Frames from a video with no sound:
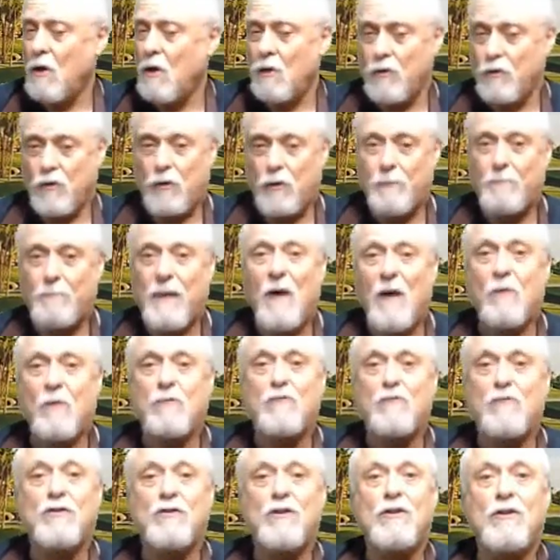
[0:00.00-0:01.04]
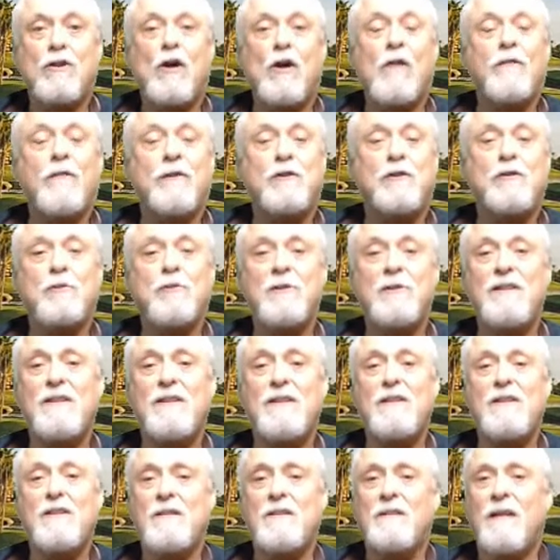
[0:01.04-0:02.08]
You bounce it off a
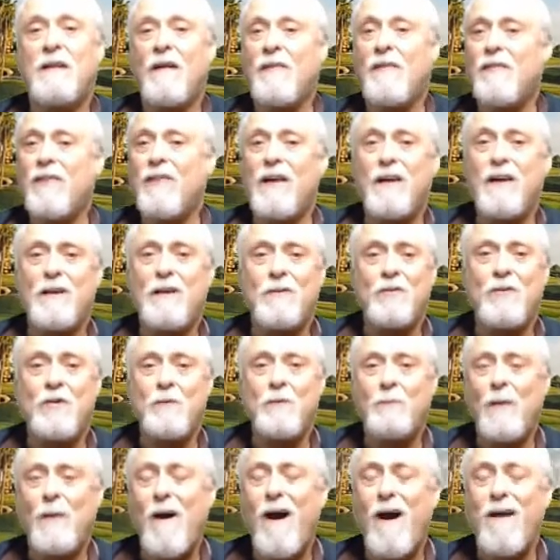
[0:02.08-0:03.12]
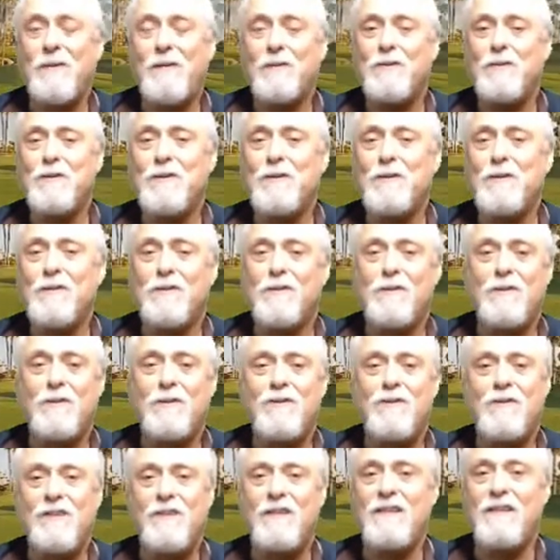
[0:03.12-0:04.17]
tree and then your
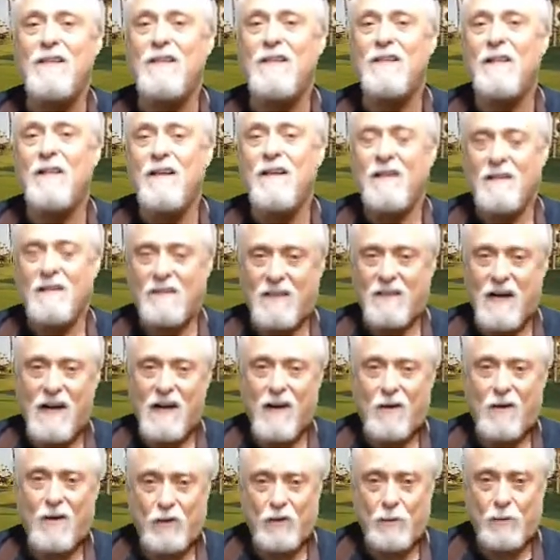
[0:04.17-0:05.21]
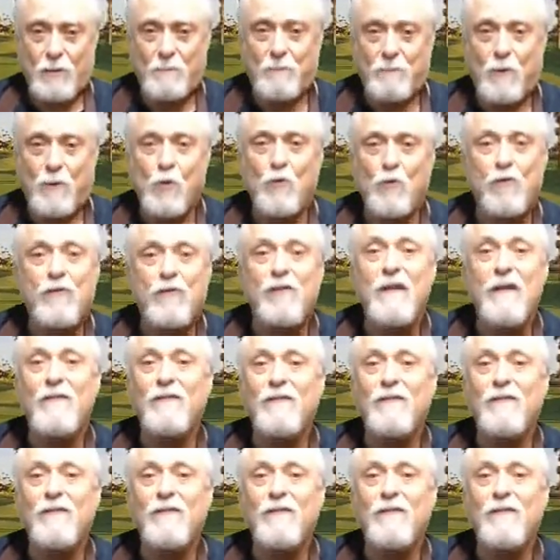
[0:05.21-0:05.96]
partner's knee. Now you both have